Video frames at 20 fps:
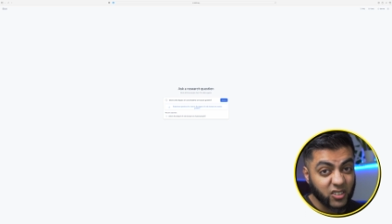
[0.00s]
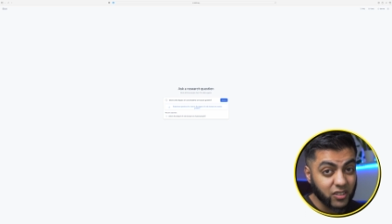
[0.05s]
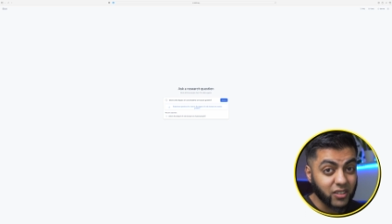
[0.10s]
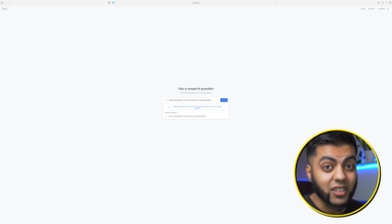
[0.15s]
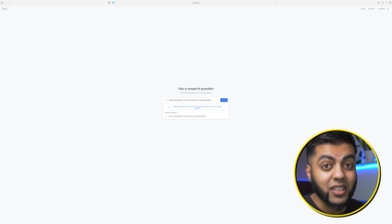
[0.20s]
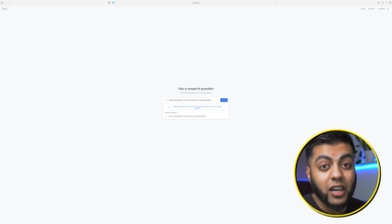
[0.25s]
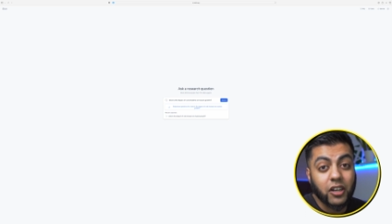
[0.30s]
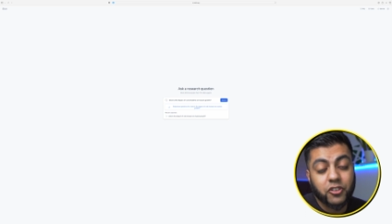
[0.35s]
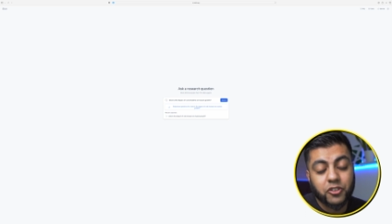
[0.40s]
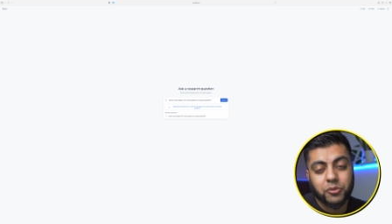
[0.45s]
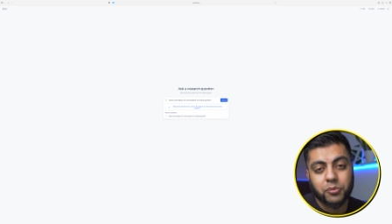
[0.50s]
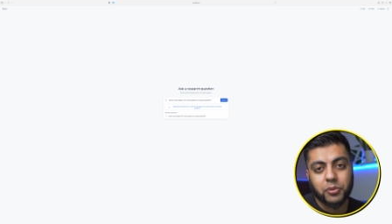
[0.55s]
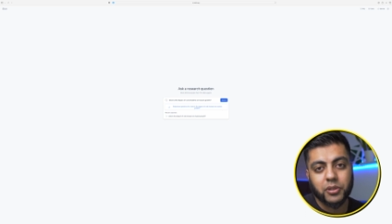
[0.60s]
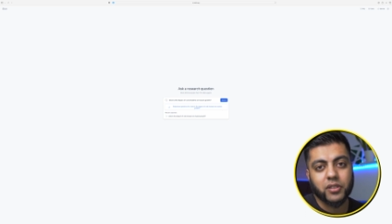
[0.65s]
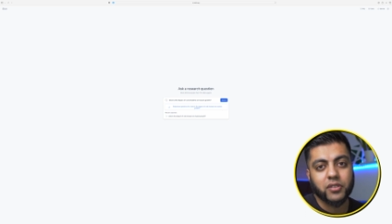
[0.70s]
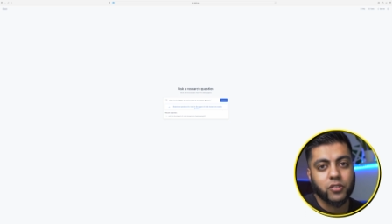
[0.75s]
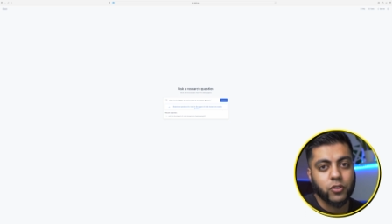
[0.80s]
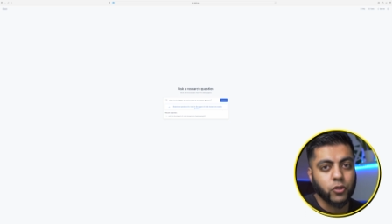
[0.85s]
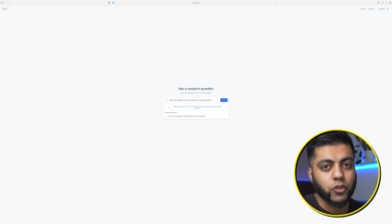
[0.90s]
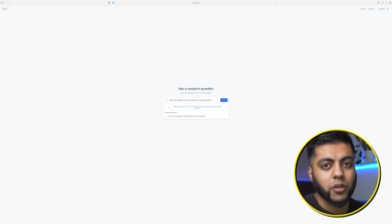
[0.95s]
He asked me
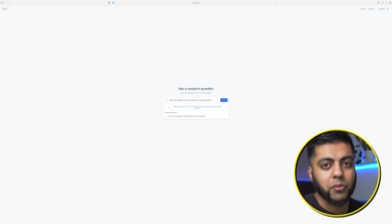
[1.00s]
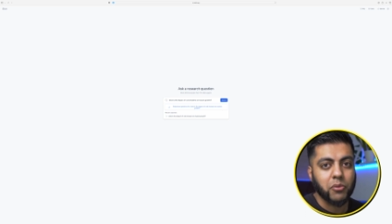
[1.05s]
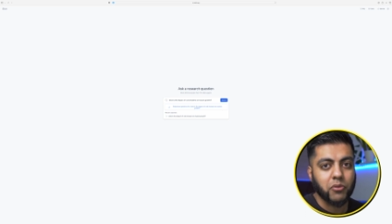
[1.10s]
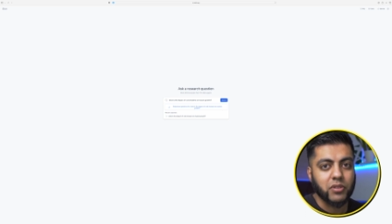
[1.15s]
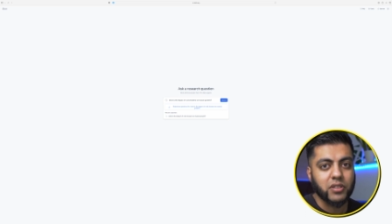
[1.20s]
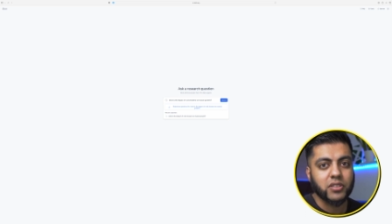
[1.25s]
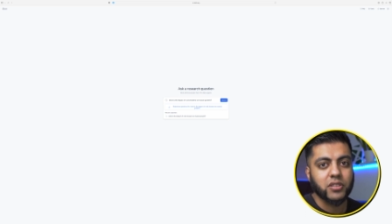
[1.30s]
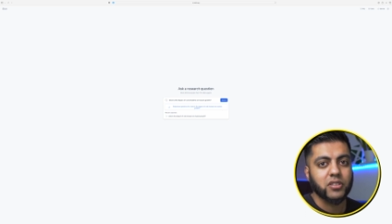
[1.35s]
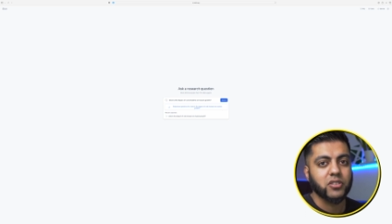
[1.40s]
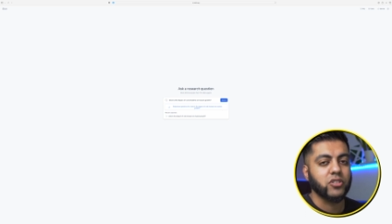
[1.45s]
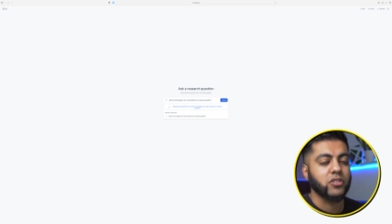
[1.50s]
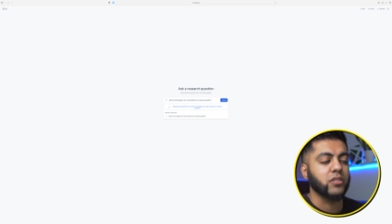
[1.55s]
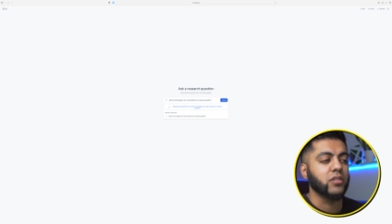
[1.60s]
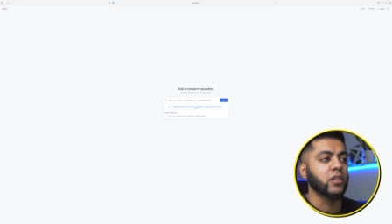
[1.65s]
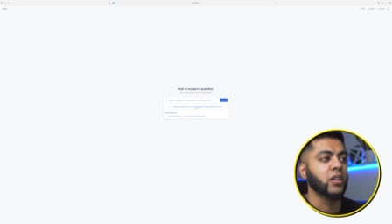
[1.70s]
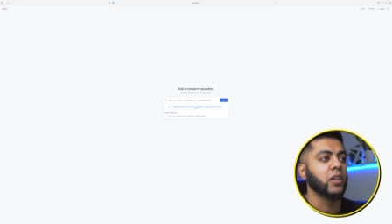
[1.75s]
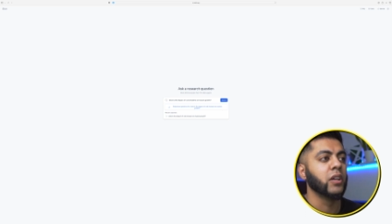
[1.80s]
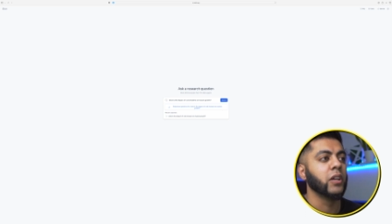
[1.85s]
because he knows I'm a researcher.